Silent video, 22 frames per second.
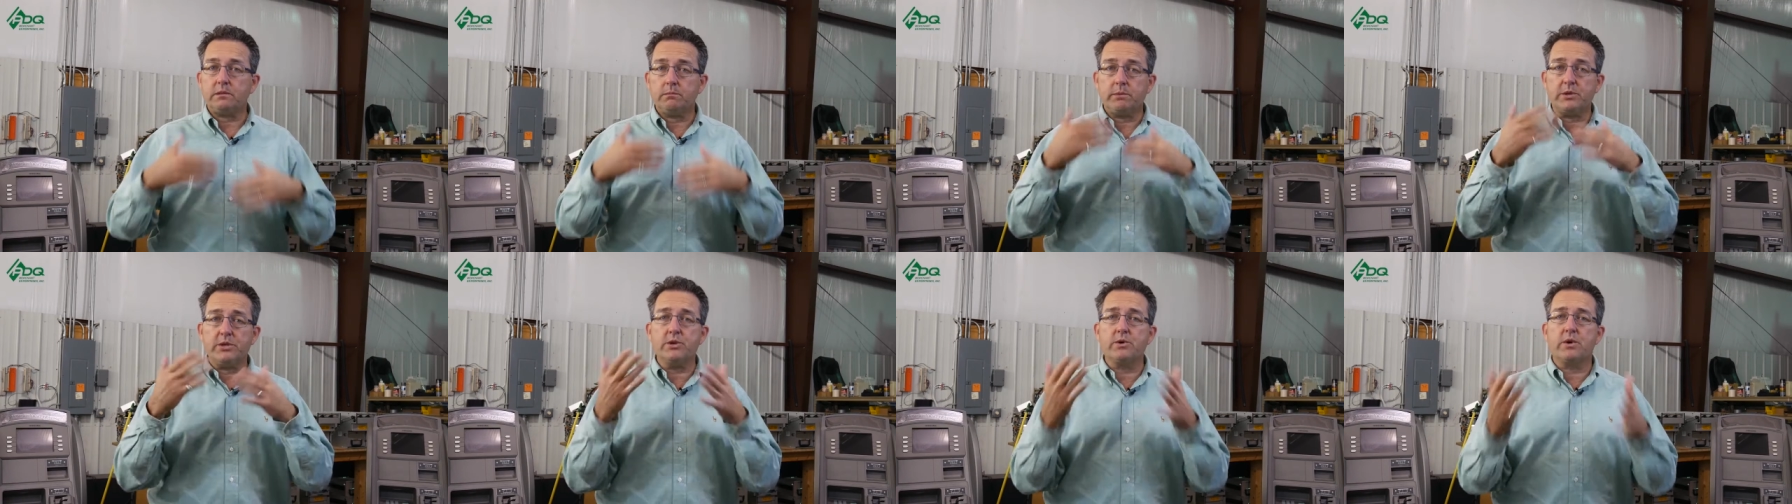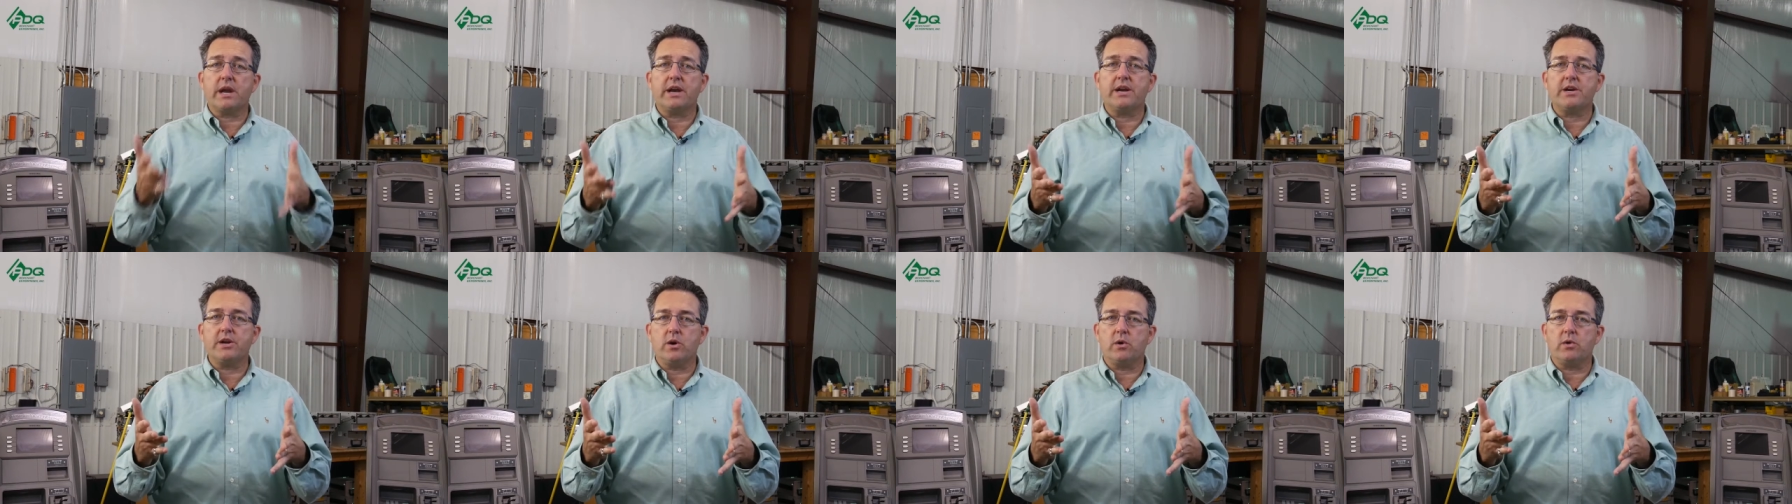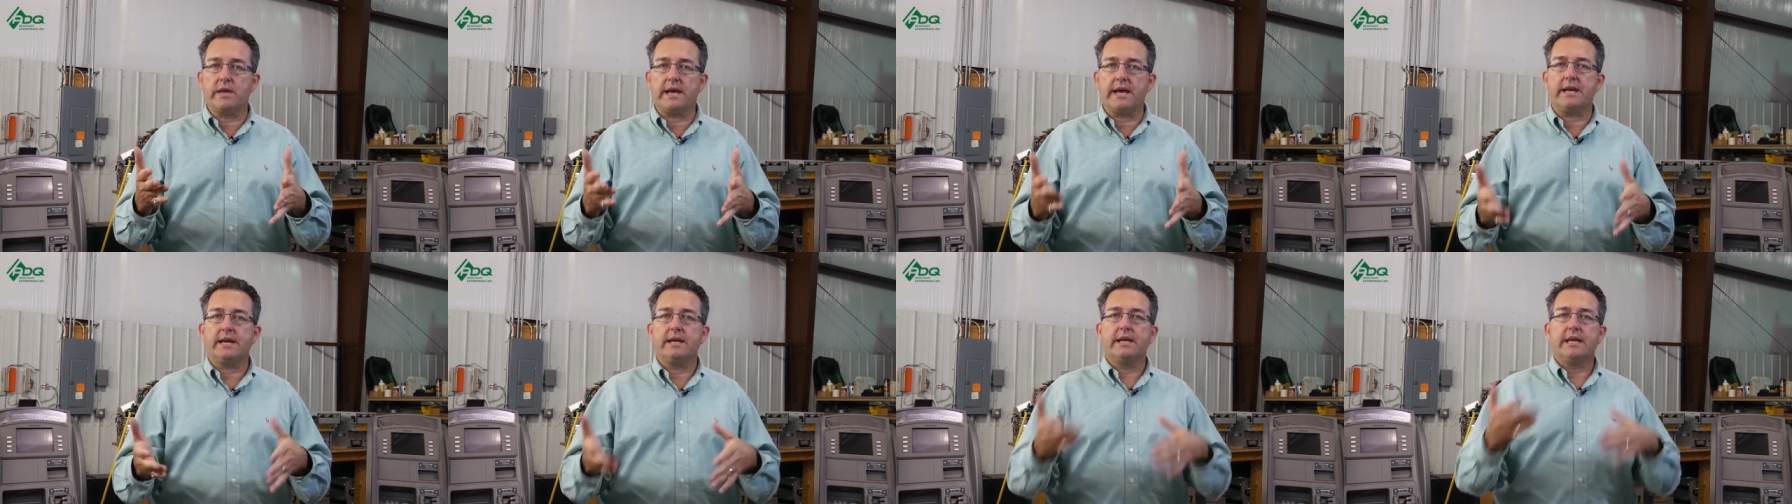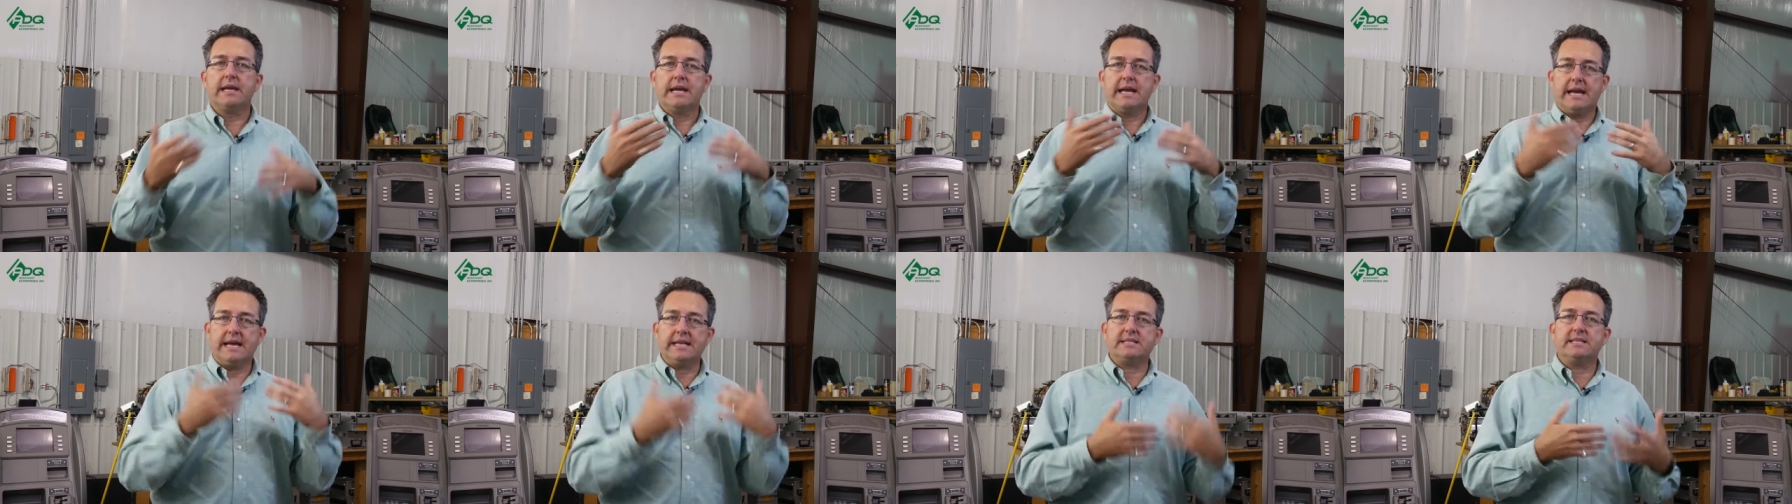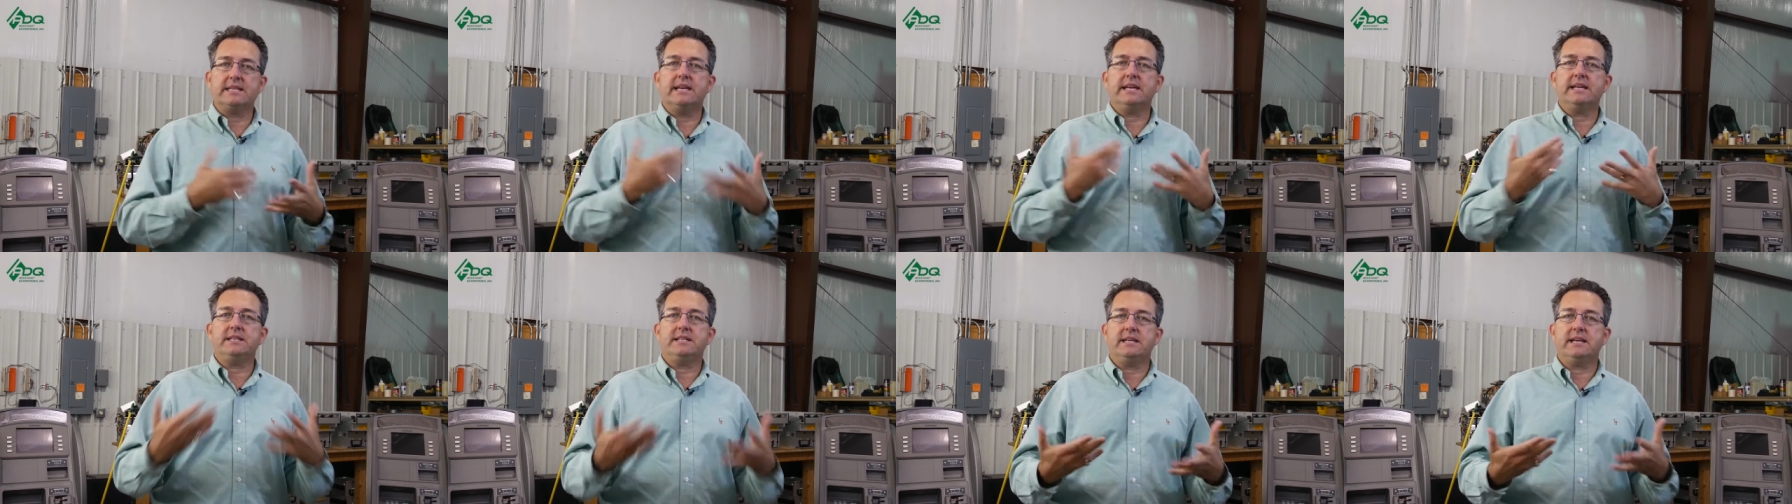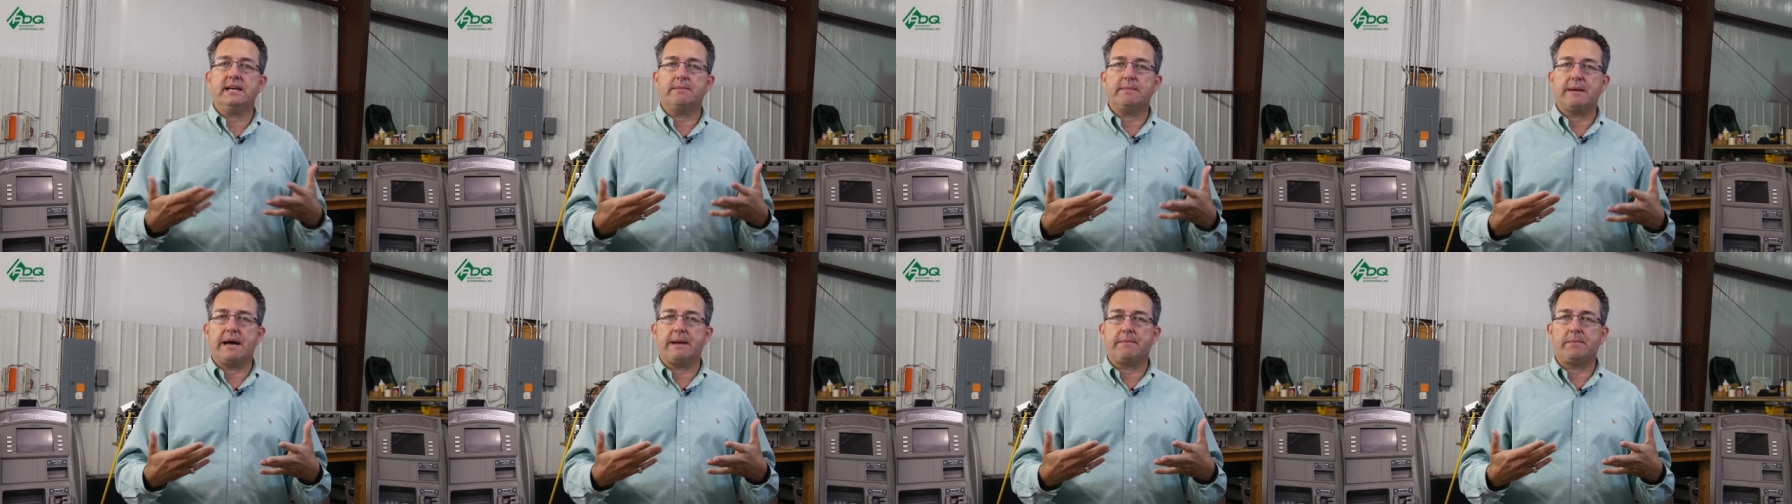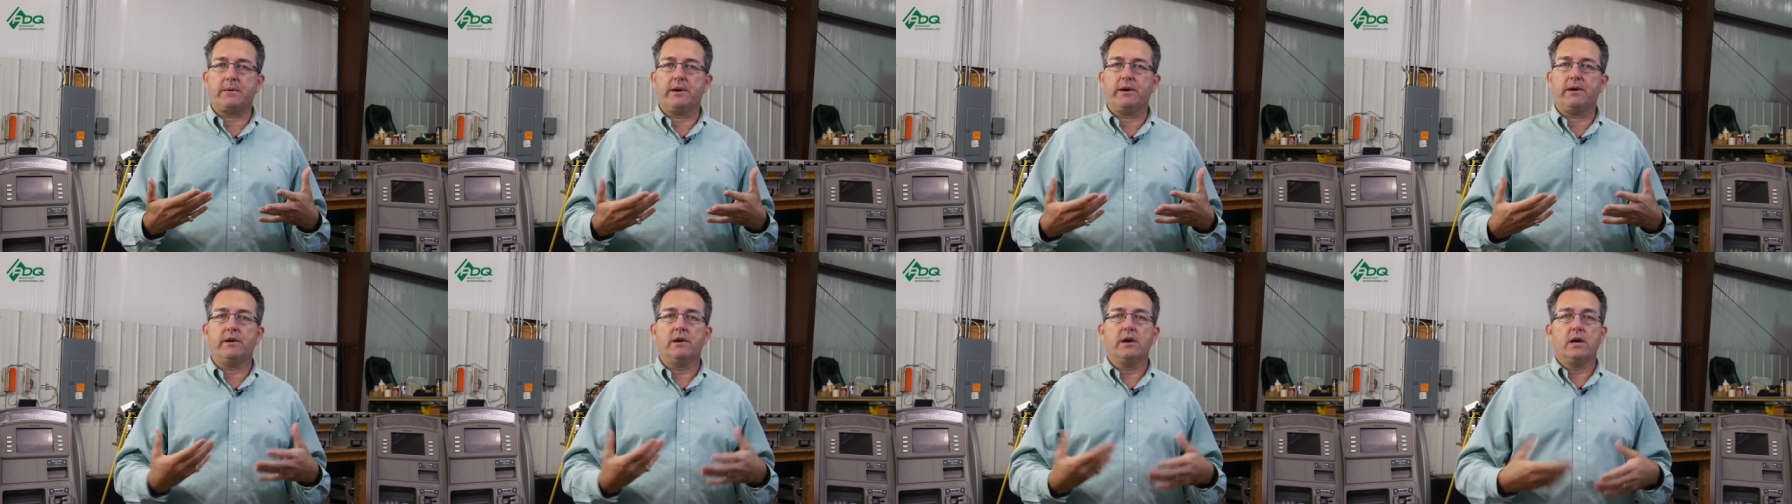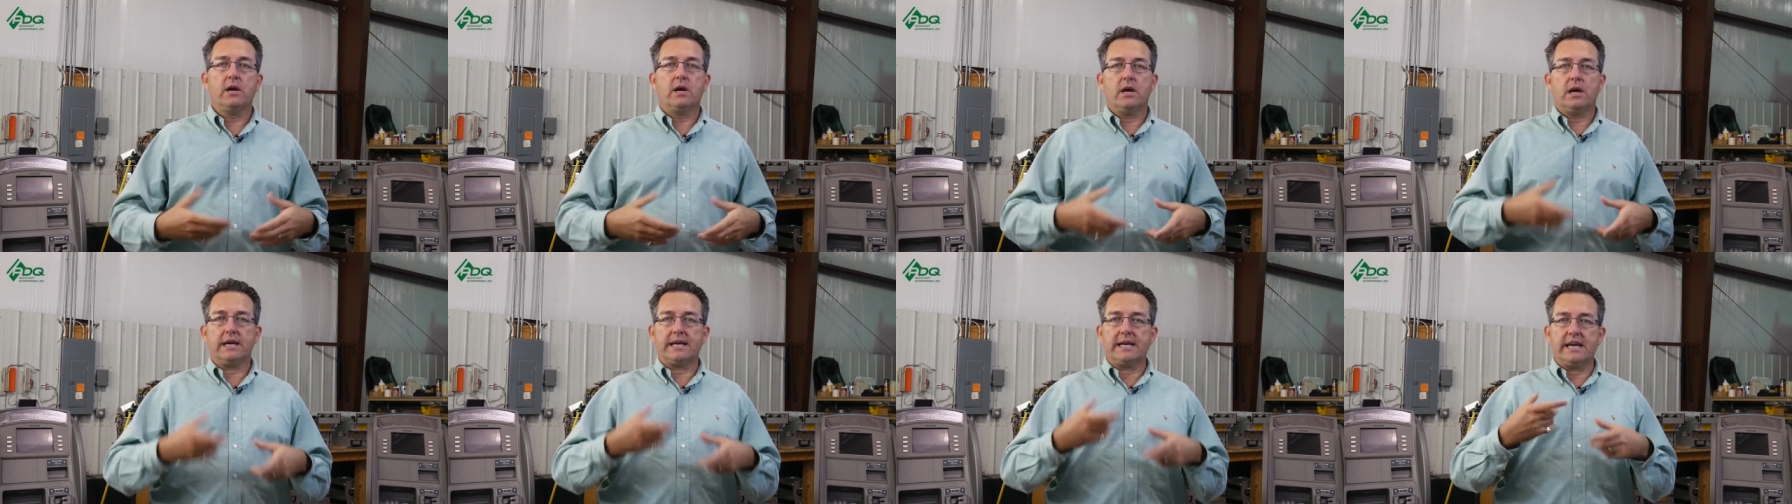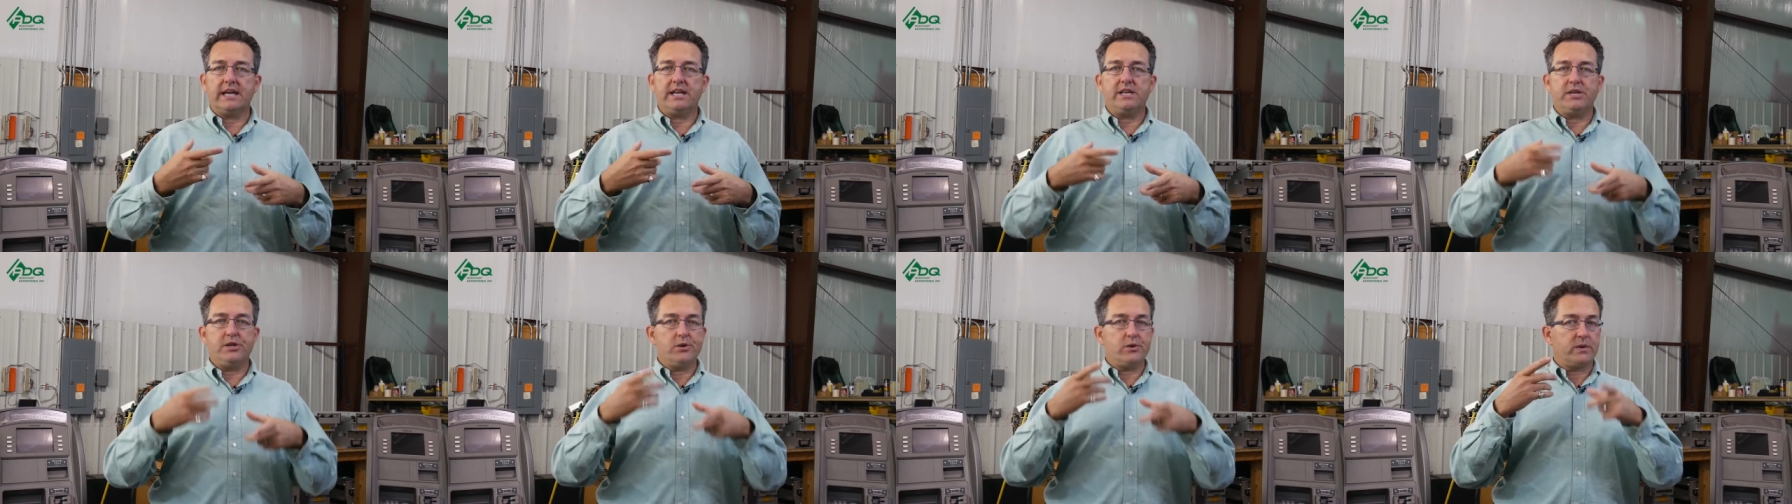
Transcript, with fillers: But you got to know that as an ATM operator Again,